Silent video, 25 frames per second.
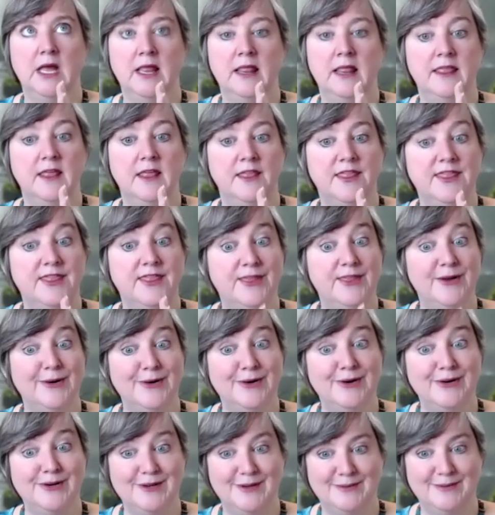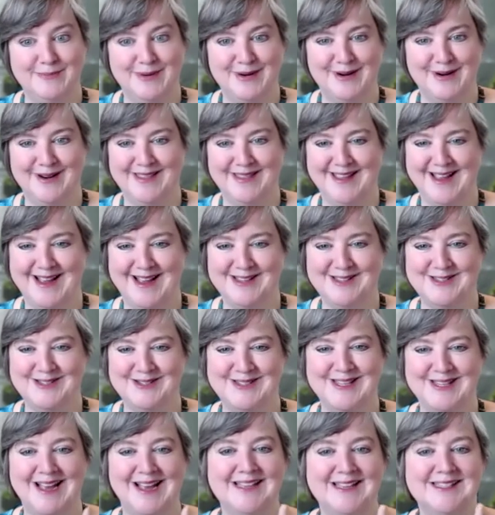the third part of the
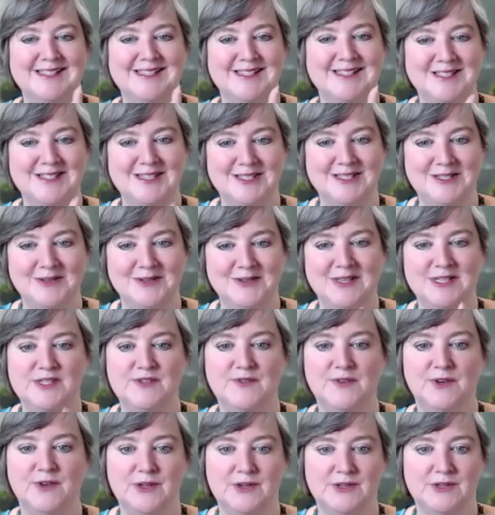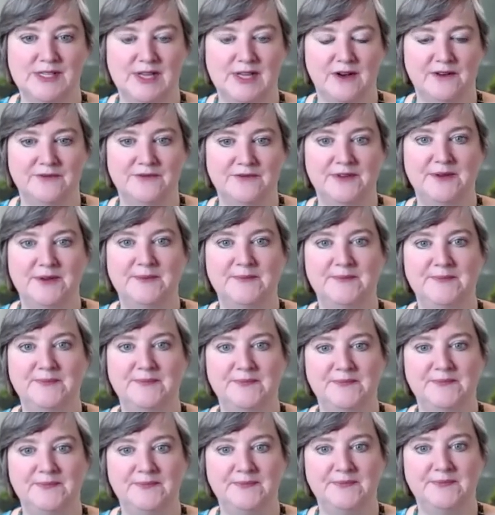exercise is to do this for yourself.
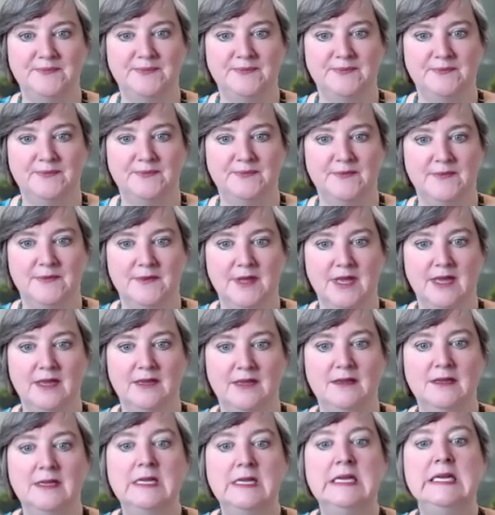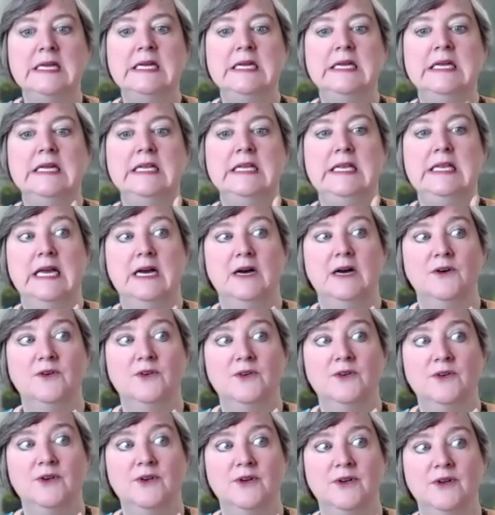Okay. Now,
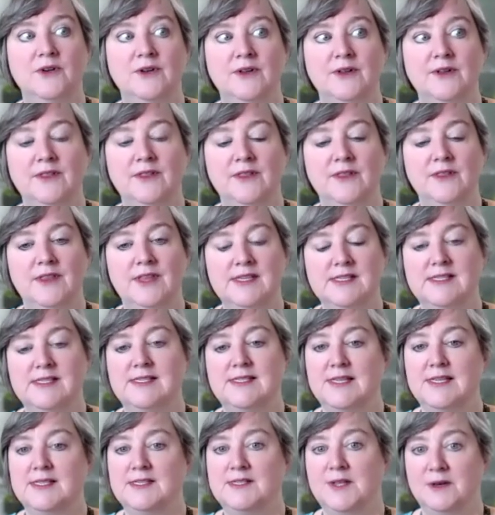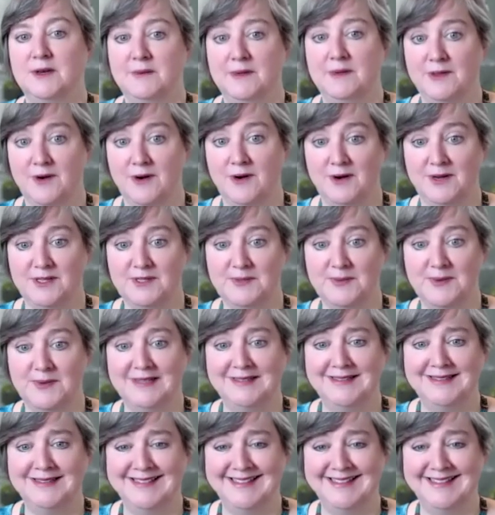this is going to be the hardest one.